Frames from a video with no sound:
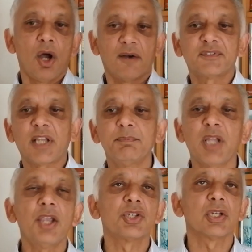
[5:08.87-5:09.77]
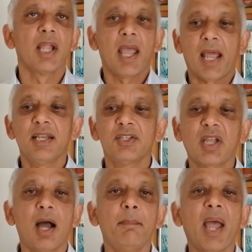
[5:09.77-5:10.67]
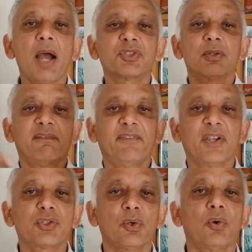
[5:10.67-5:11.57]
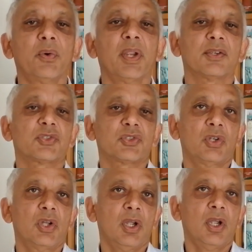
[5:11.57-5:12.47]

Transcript: of temptation and he's come out victorious.